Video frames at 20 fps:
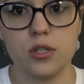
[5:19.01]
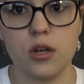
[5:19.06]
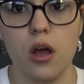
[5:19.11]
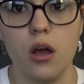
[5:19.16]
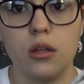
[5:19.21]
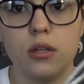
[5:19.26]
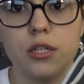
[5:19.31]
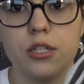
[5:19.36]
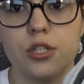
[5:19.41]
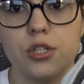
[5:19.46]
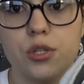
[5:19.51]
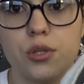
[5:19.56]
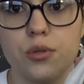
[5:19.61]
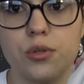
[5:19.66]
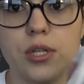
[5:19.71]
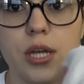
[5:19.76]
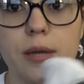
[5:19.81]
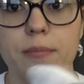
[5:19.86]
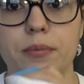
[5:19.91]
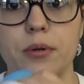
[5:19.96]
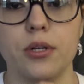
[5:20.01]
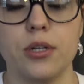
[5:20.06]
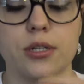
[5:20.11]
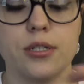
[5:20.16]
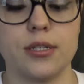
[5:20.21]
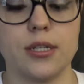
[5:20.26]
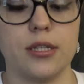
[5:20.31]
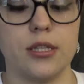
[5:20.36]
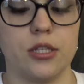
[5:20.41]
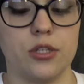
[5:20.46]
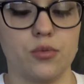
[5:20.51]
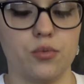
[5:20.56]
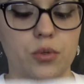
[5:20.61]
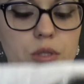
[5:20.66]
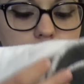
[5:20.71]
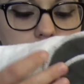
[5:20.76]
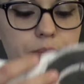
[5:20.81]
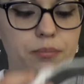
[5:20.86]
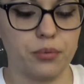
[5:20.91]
all in two diapers in this really